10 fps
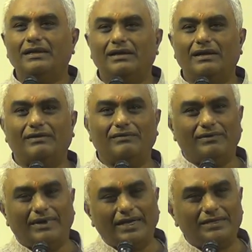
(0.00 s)
I'd
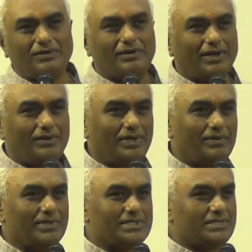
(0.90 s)
like to now
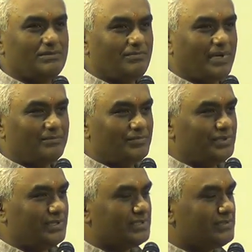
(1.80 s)
request Param
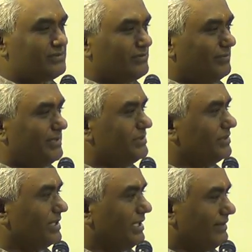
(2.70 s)
Pujya Swami
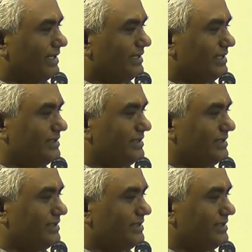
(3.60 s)
Sukadevananda